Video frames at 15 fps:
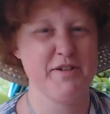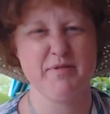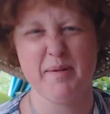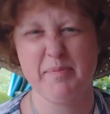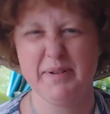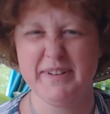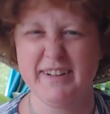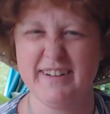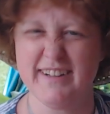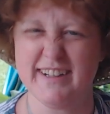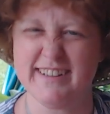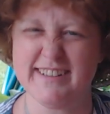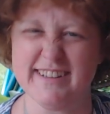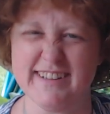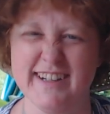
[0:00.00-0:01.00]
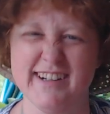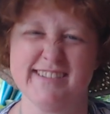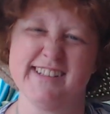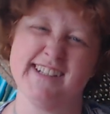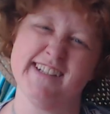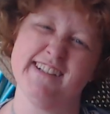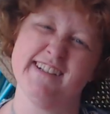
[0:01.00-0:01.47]
representation out
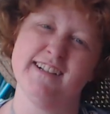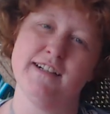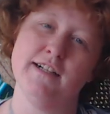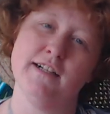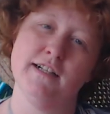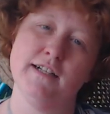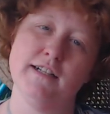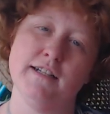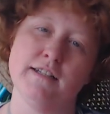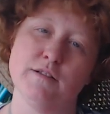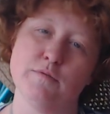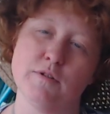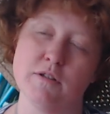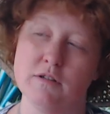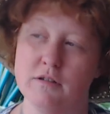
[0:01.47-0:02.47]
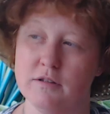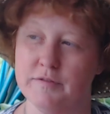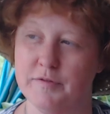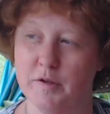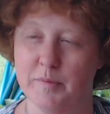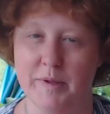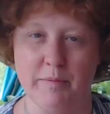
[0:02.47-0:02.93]
there in the world
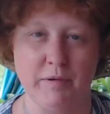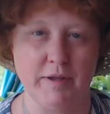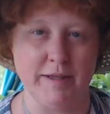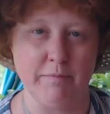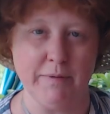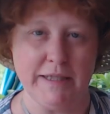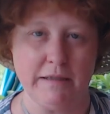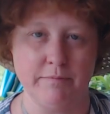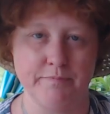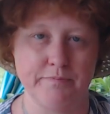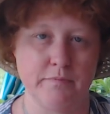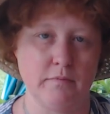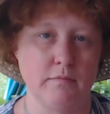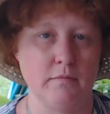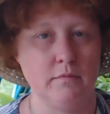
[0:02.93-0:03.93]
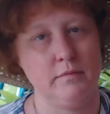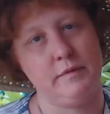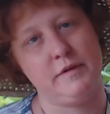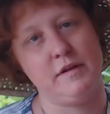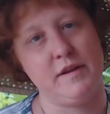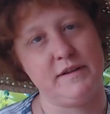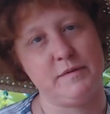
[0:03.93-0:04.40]
for people like me.
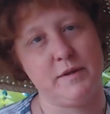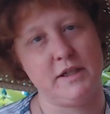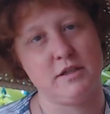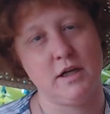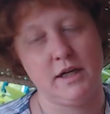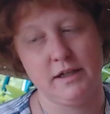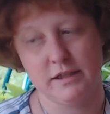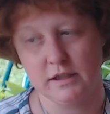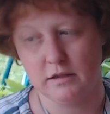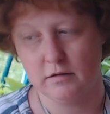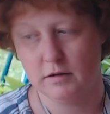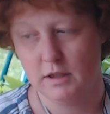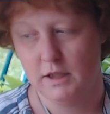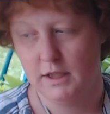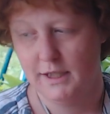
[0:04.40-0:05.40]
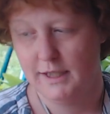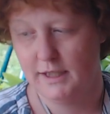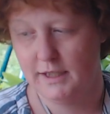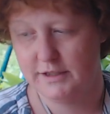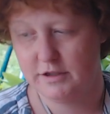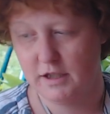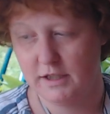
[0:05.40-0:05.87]
So that's what I try to do, and
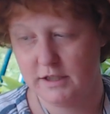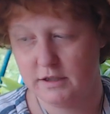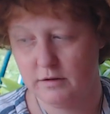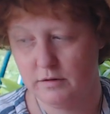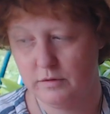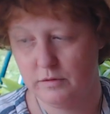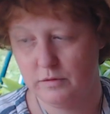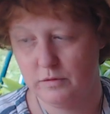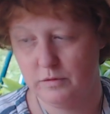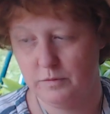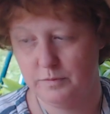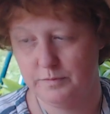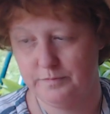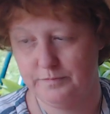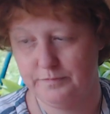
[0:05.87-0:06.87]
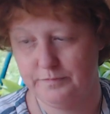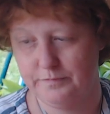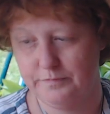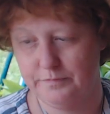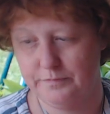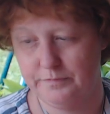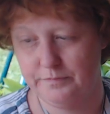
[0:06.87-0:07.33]
I try to
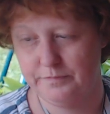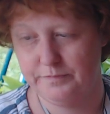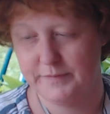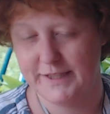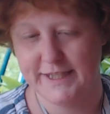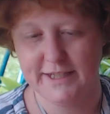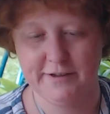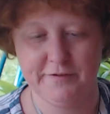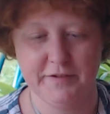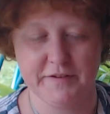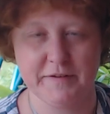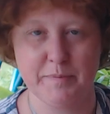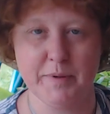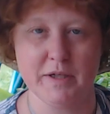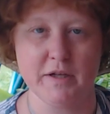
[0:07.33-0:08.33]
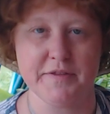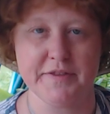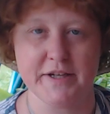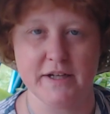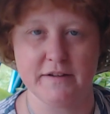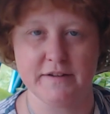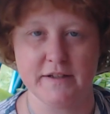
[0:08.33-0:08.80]
give a spin on
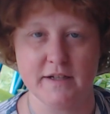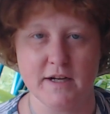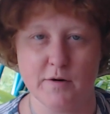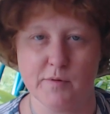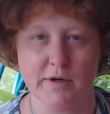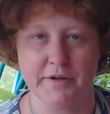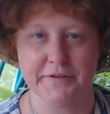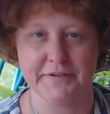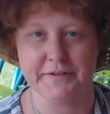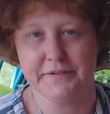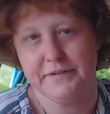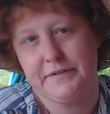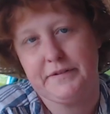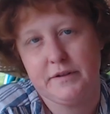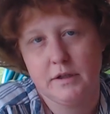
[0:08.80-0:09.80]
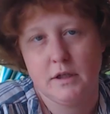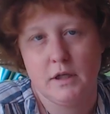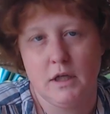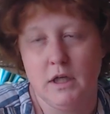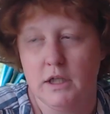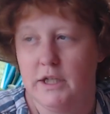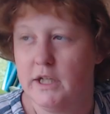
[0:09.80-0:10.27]
things that no one else is.
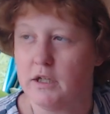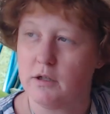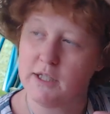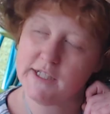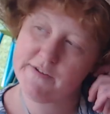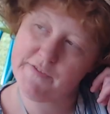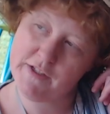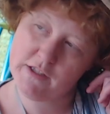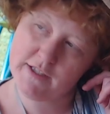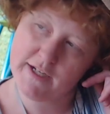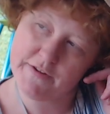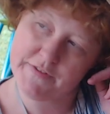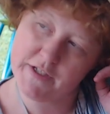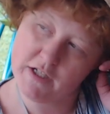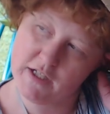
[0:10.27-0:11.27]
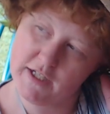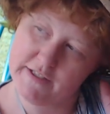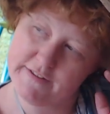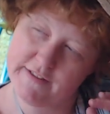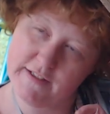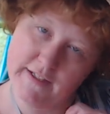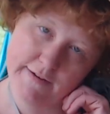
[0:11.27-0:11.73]
Like if I look out there and I
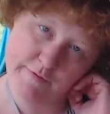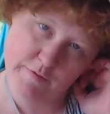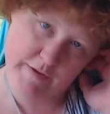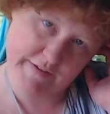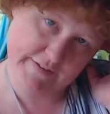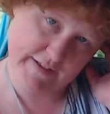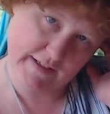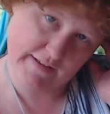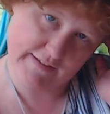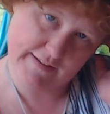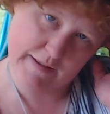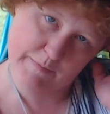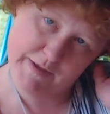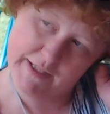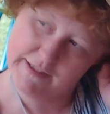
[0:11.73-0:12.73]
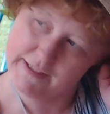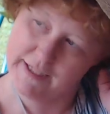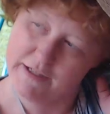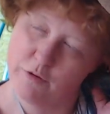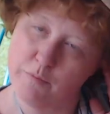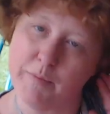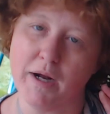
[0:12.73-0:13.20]
see that everyone is saying the same thing, then
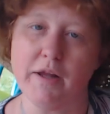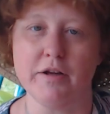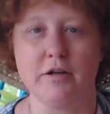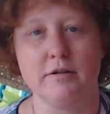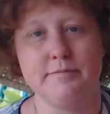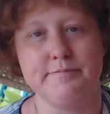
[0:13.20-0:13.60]
I don't bother.